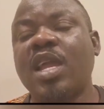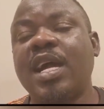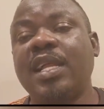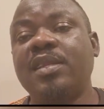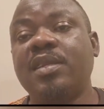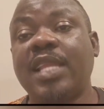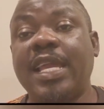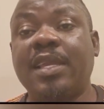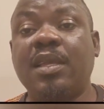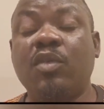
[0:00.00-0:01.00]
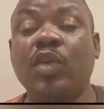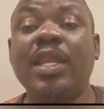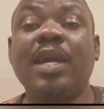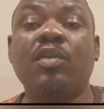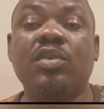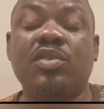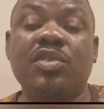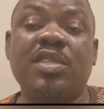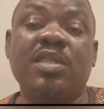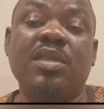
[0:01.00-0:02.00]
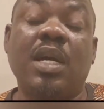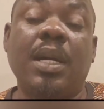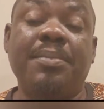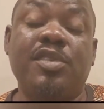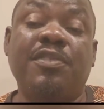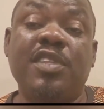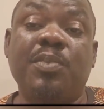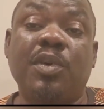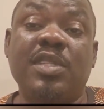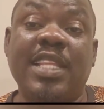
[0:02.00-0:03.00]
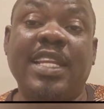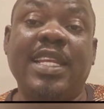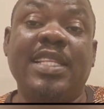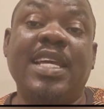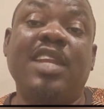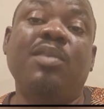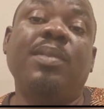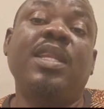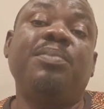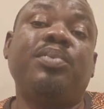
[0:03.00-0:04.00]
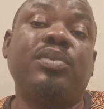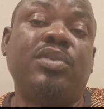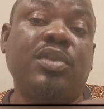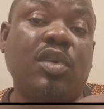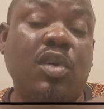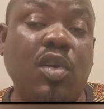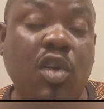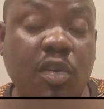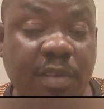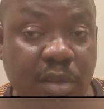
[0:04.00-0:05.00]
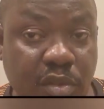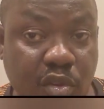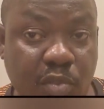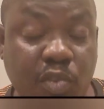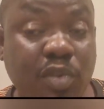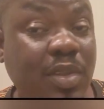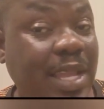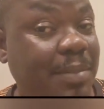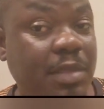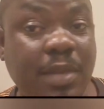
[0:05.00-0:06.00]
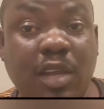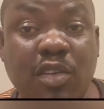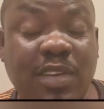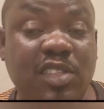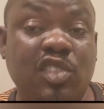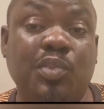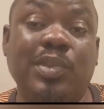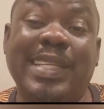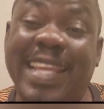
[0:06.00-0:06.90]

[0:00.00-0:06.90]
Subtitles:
And like when I was using surface ponds like that, I normally put cover on top. What I mean by cover is just to put